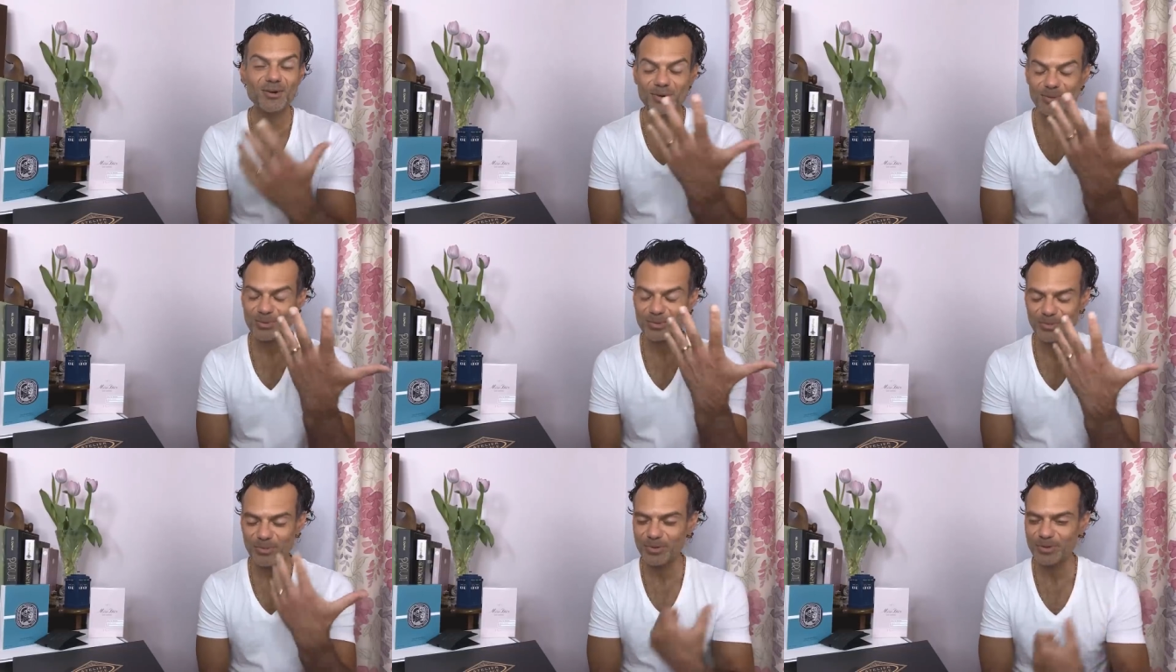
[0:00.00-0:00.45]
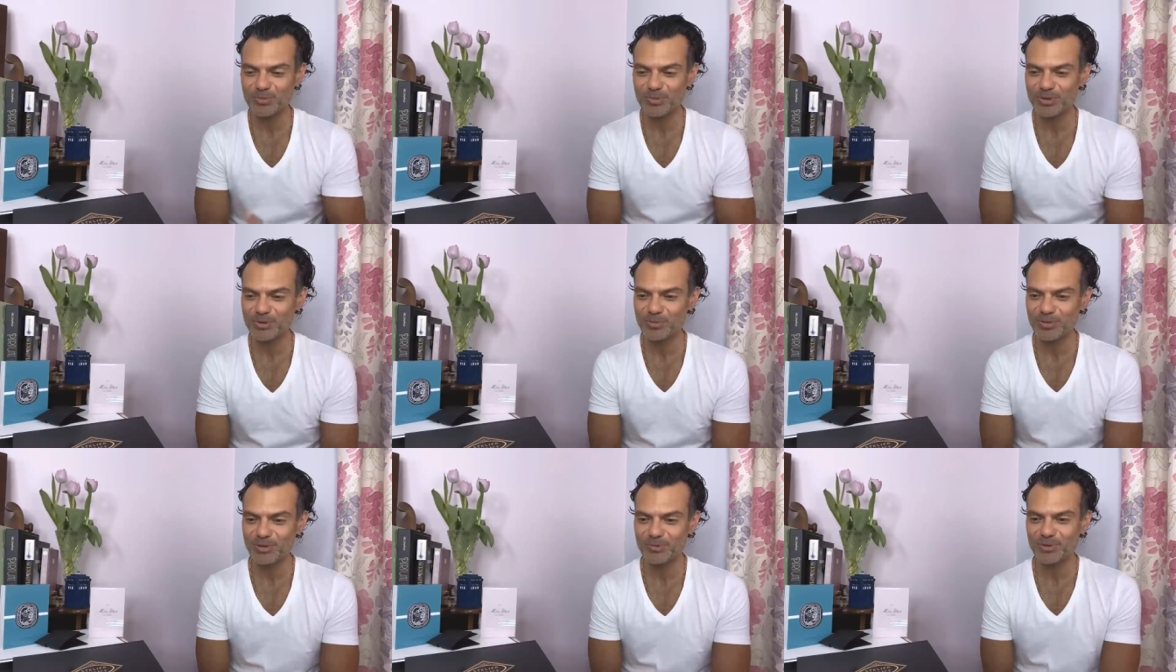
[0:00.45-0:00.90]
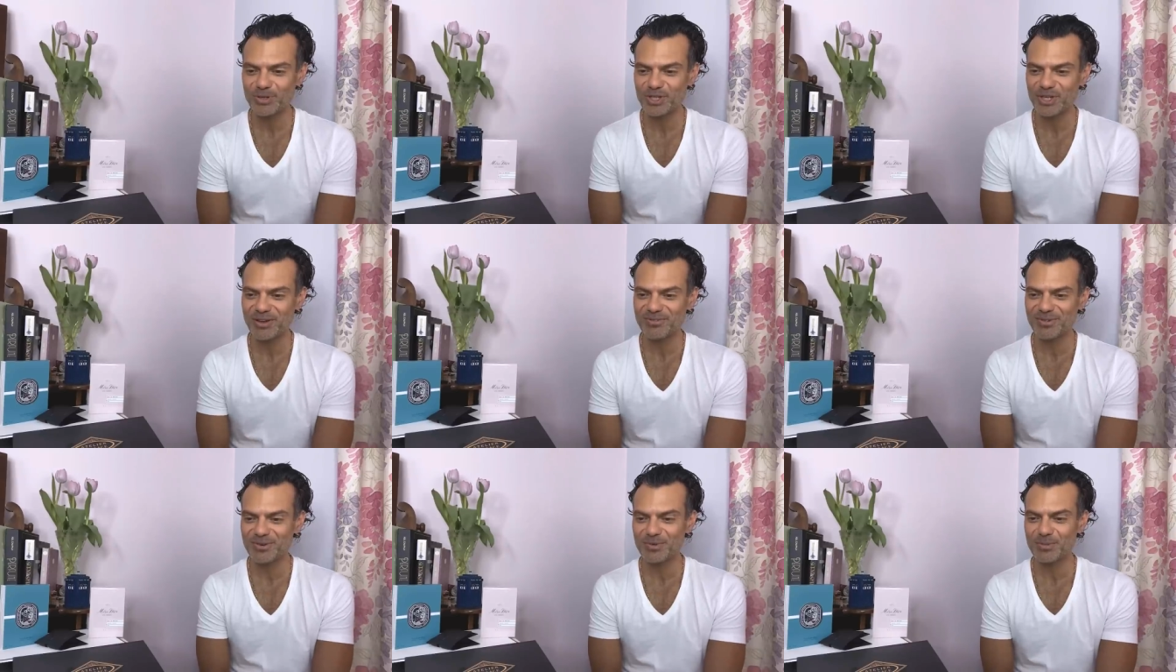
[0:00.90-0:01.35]
or
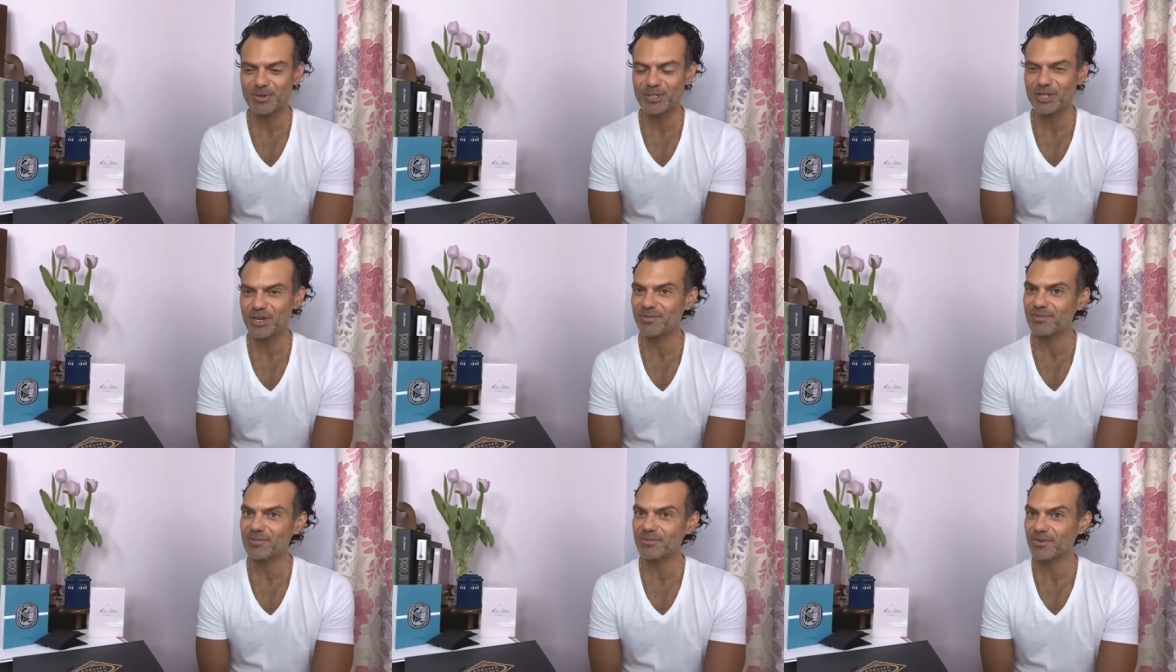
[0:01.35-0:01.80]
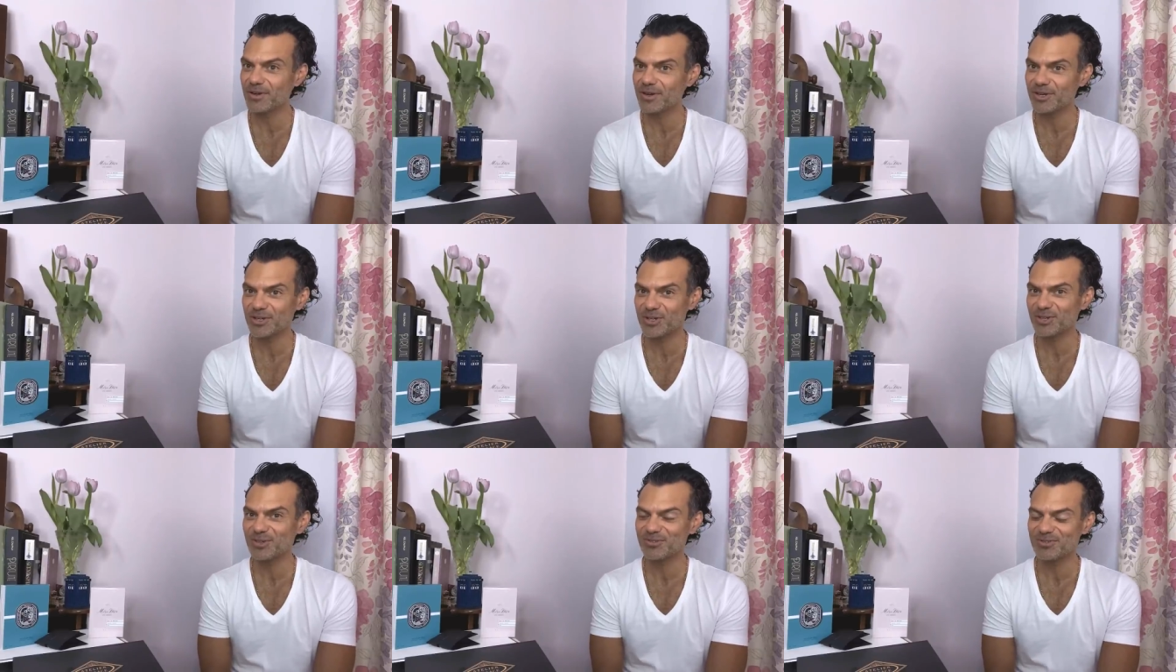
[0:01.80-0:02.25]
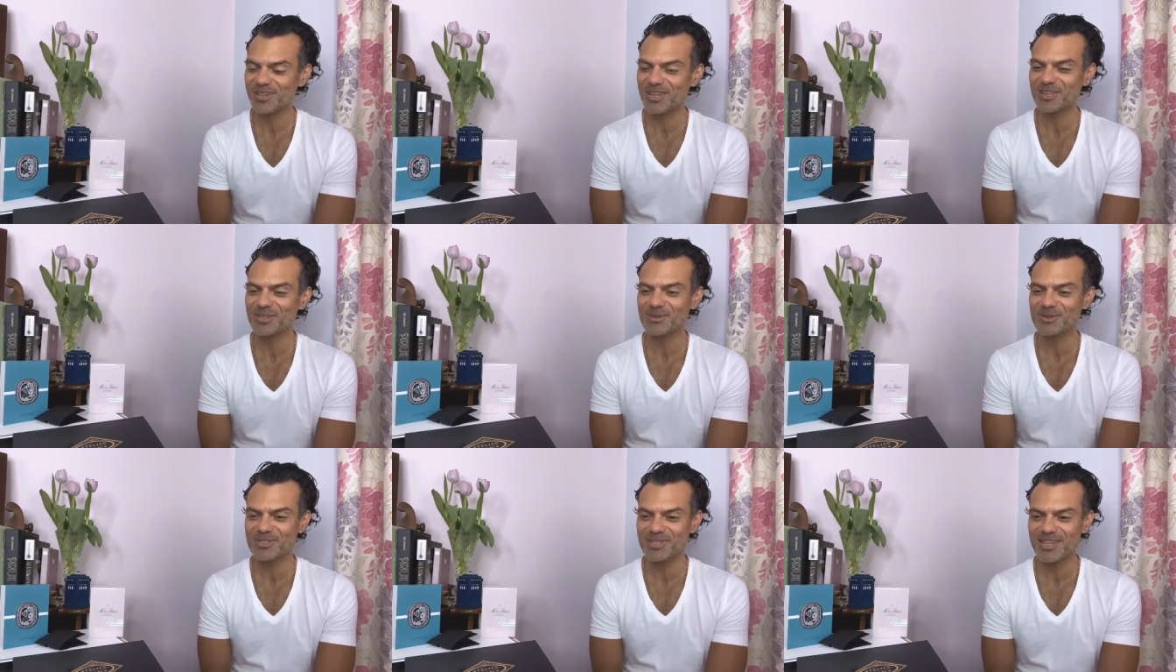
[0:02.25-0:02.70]
whichever whichever version of
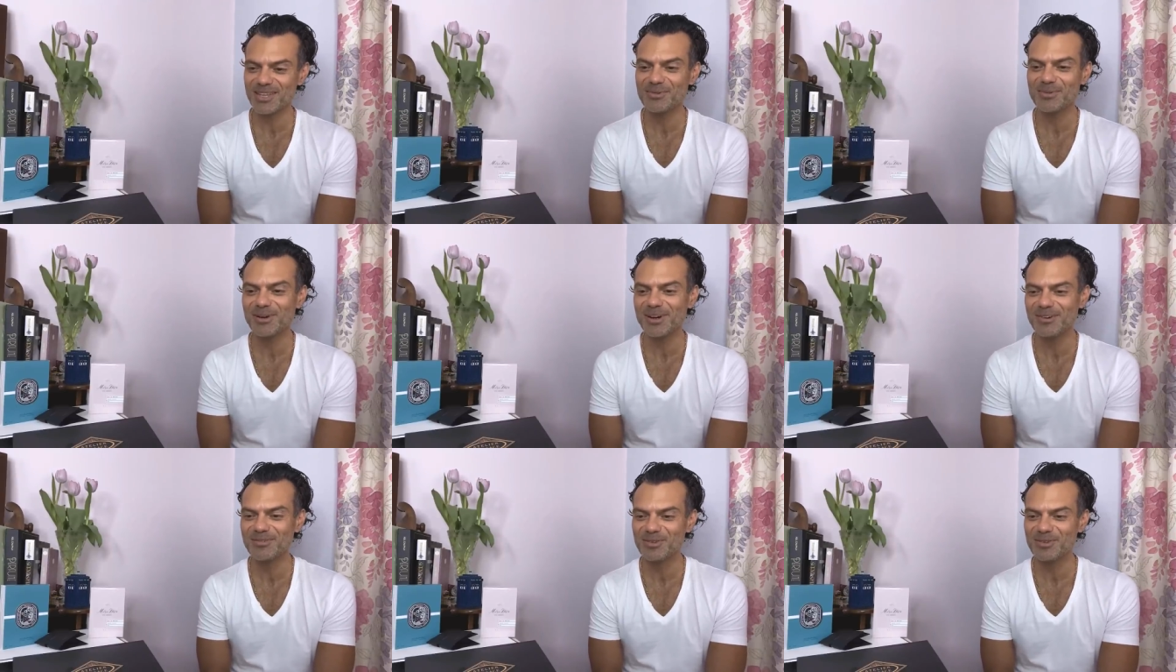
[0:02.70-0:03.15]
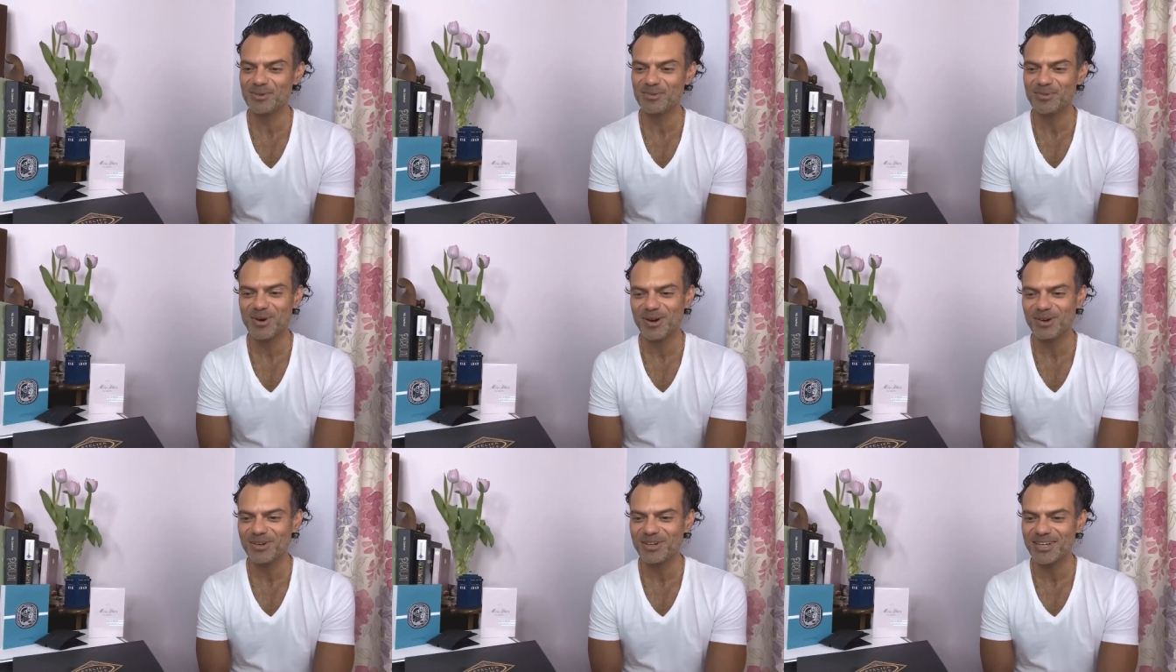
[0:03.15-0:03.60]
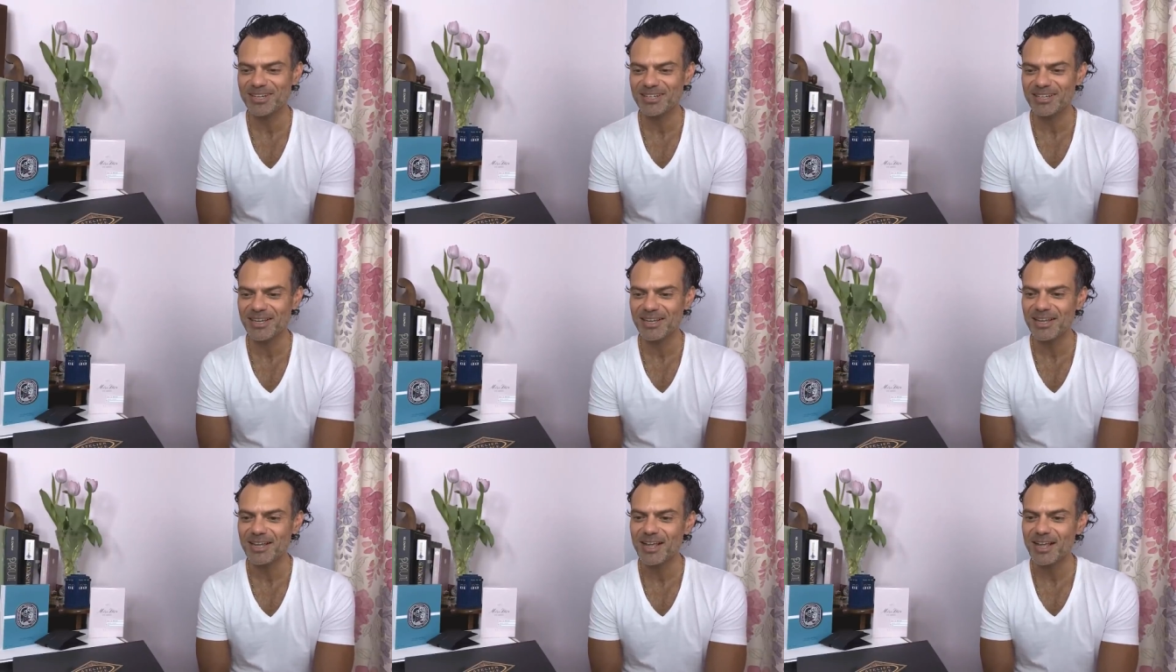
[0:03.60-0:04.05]
that you say wherever you are in
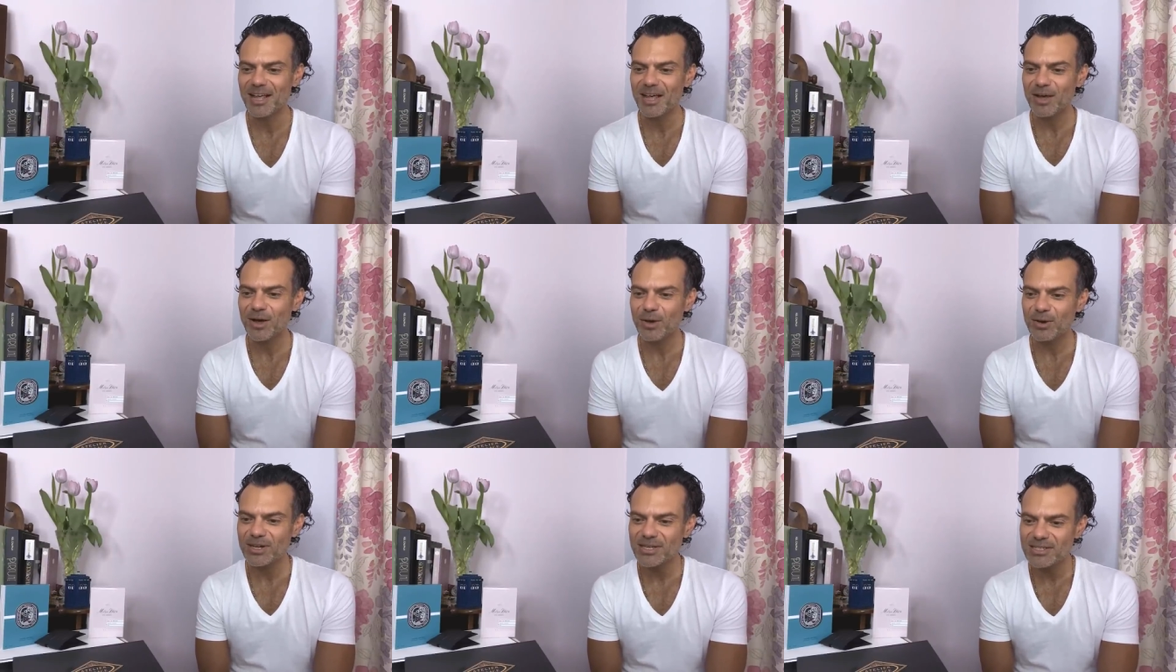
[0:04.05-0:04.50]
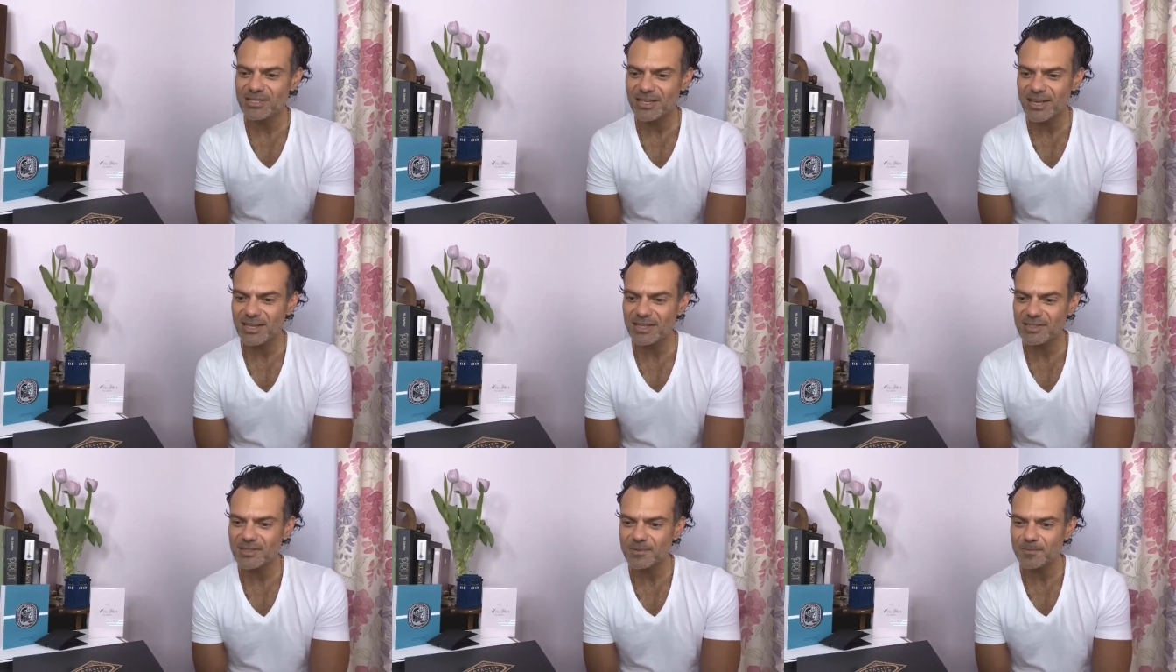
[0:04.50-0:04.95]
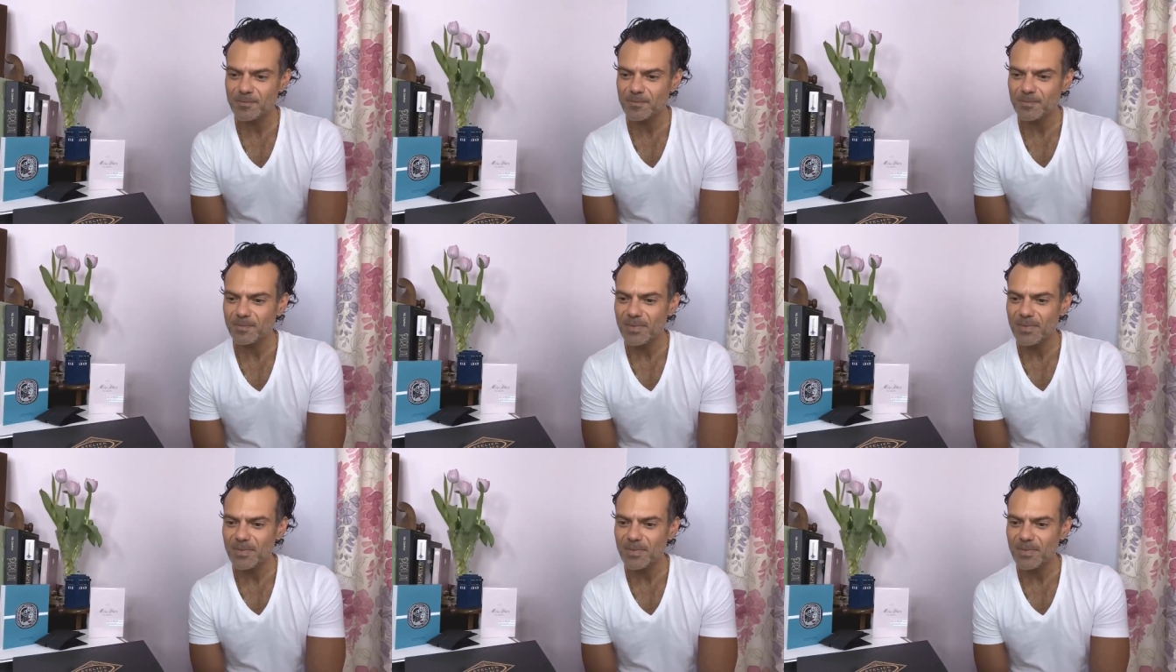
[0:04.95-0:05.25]
India. Holly says,